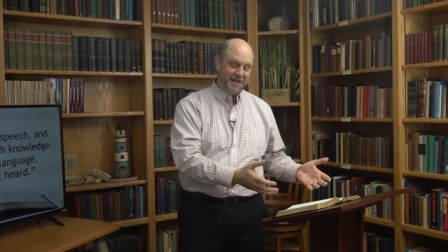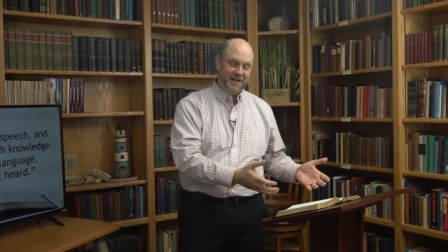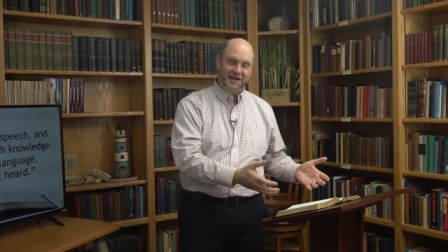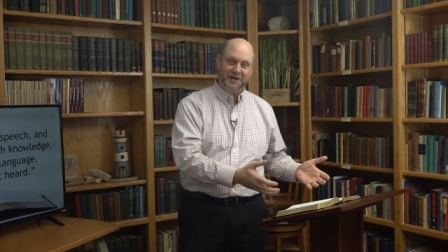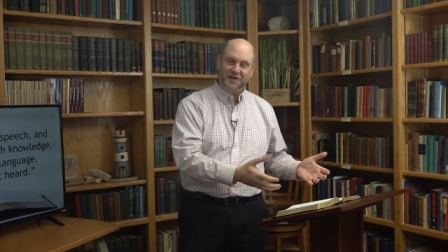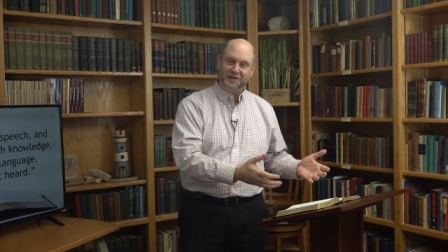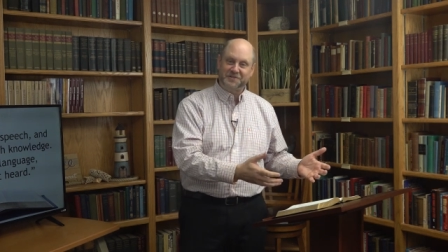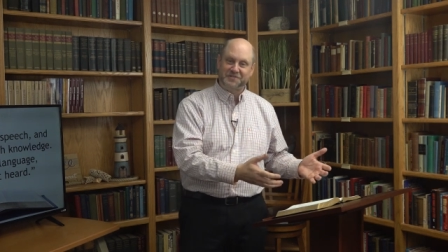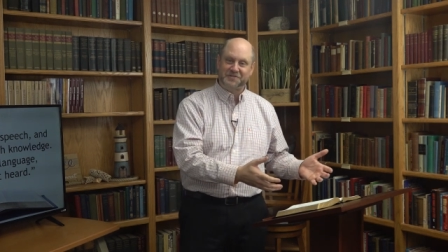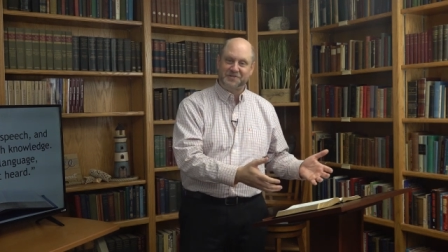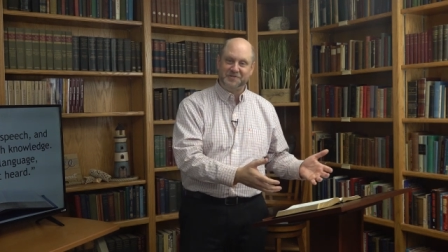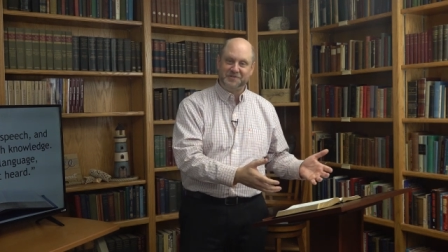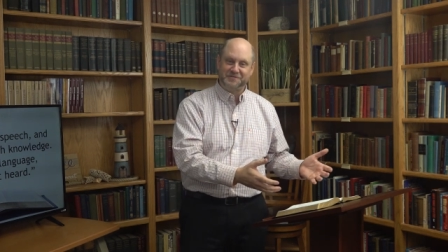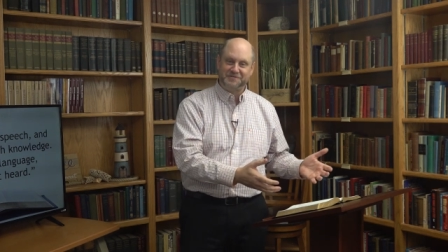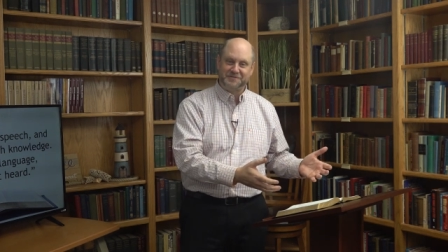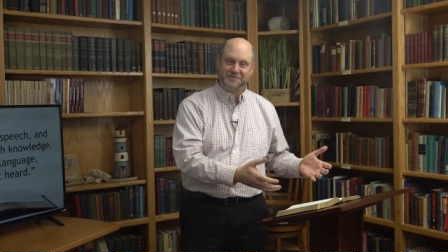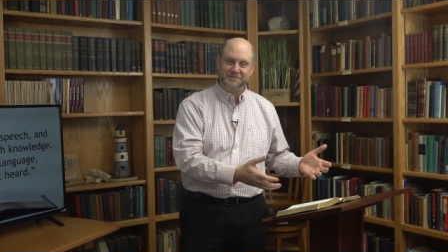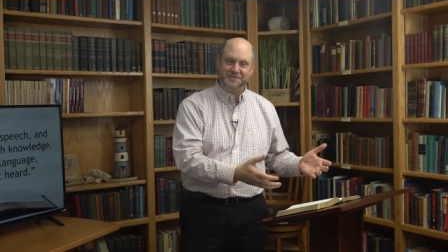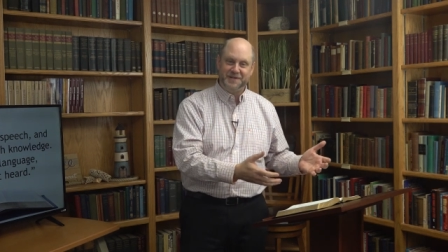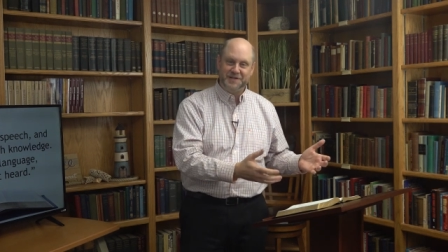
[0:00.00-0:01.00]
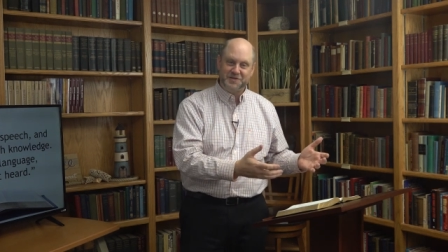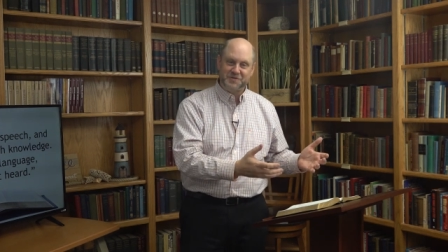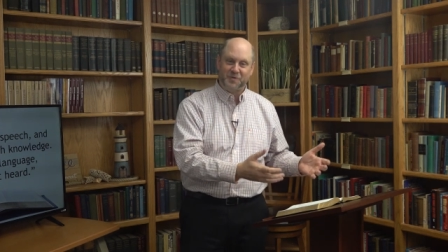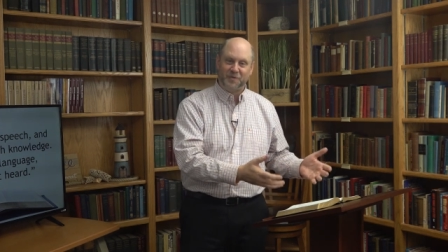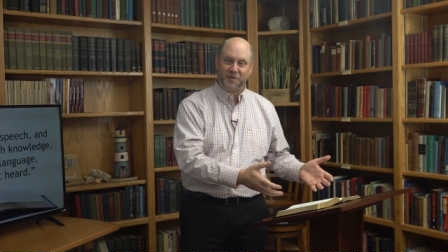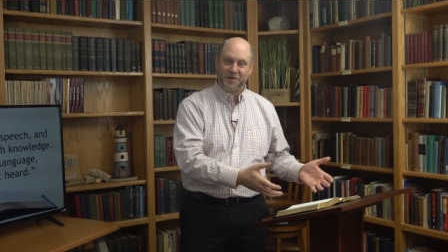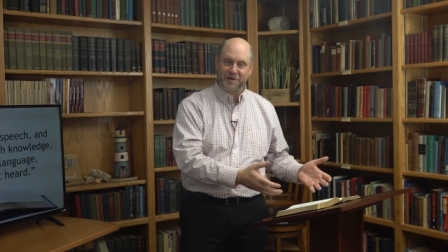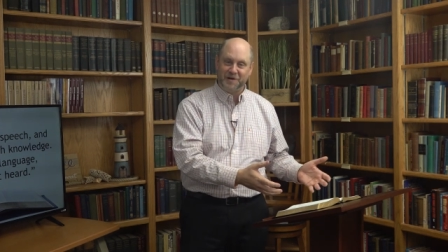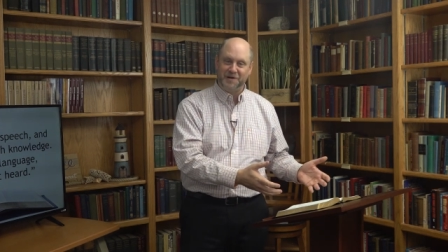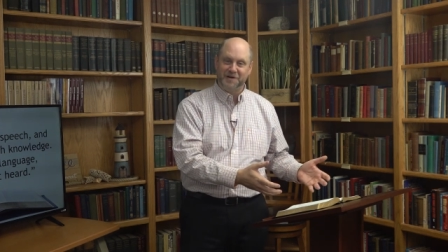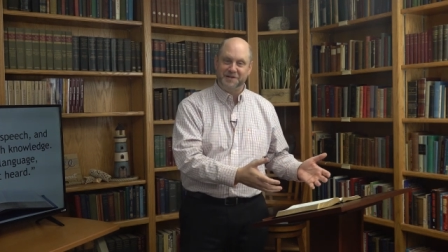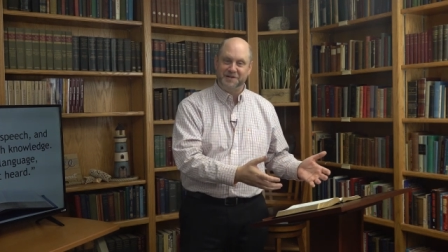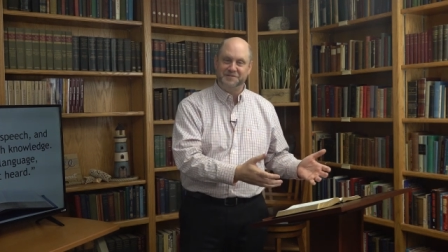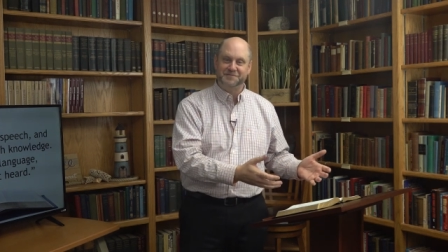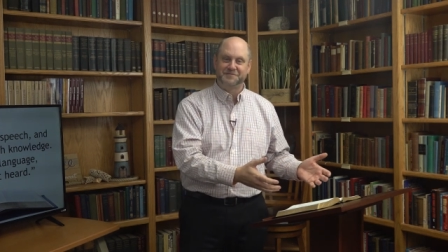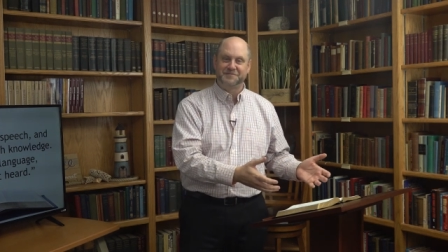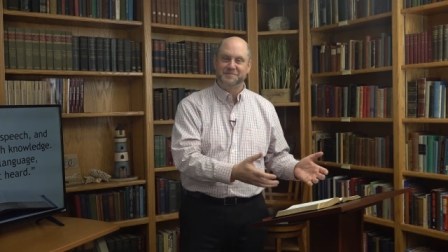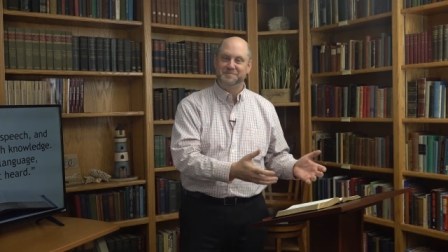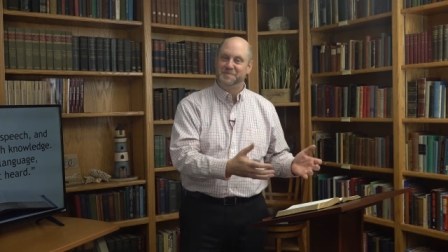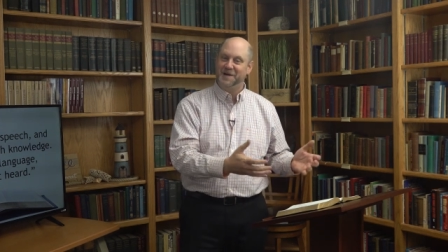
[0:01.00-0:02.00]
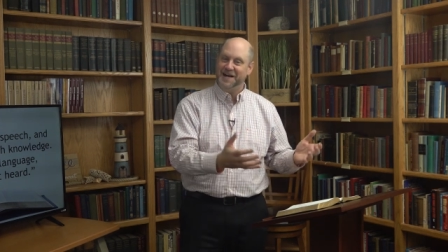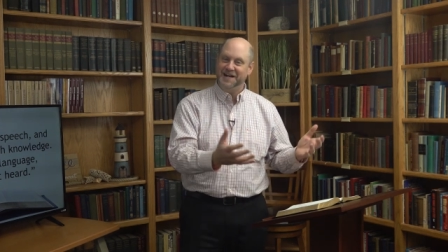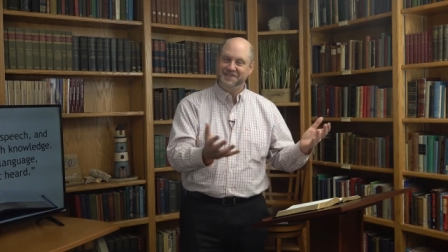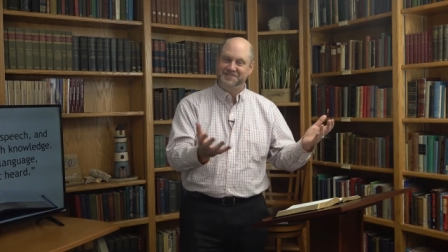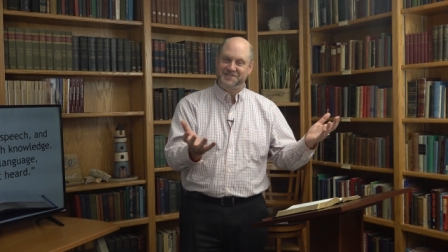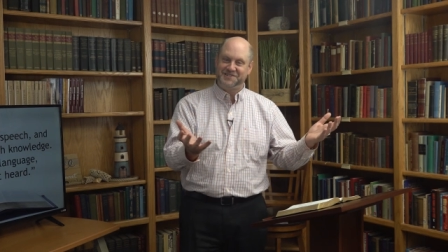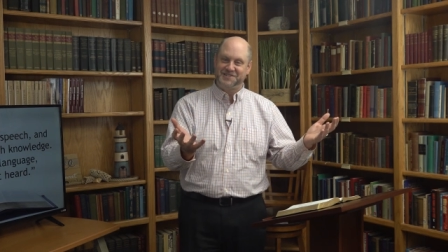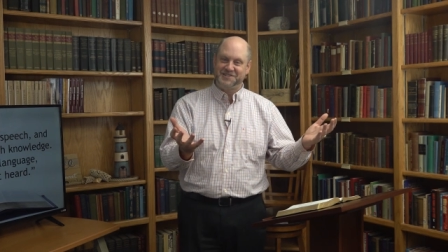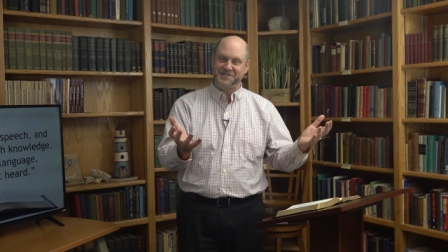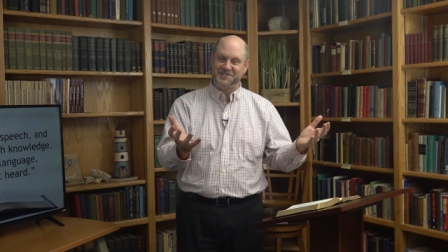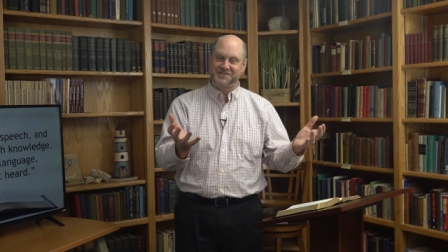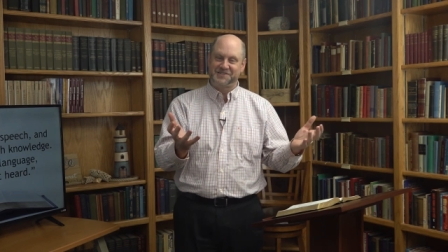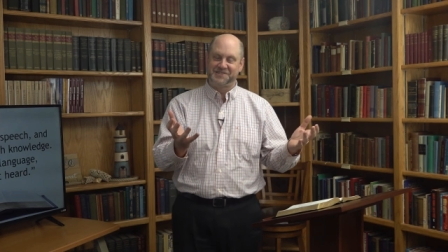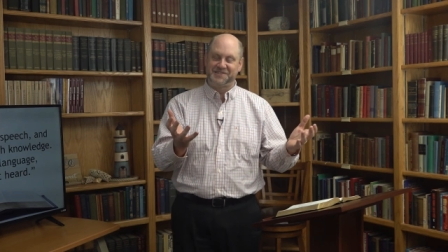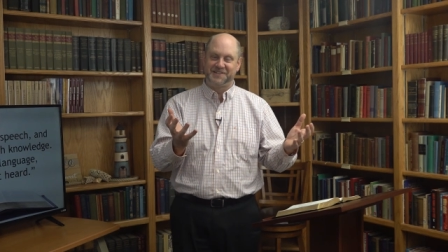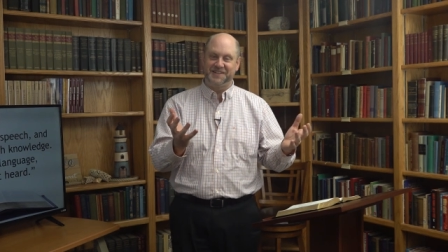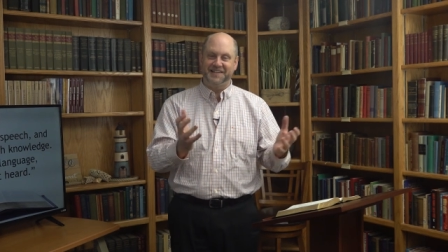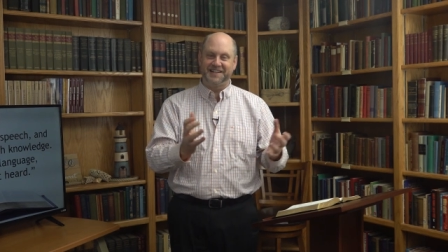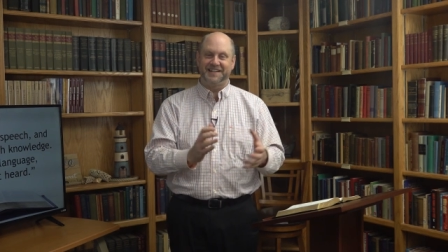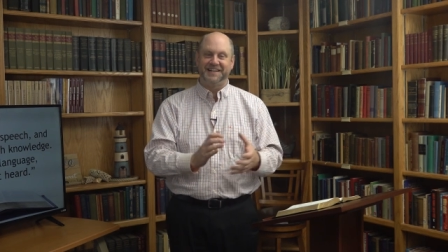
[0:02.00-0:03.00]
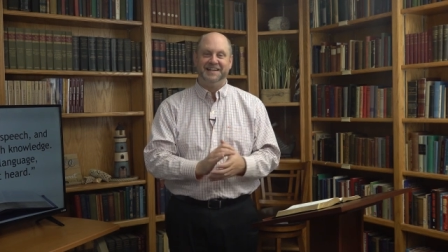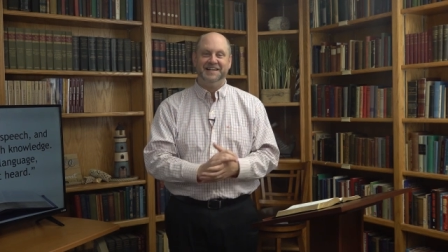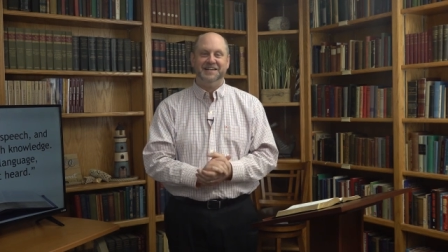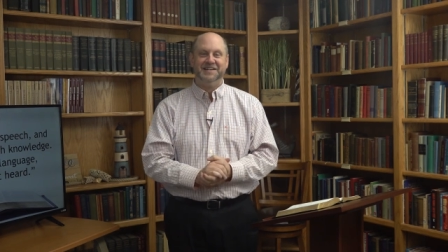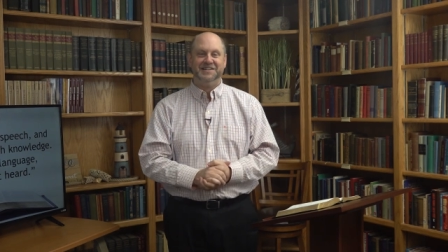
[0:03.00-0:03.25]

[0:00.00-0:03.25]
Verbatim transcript: that also from his word and from passages like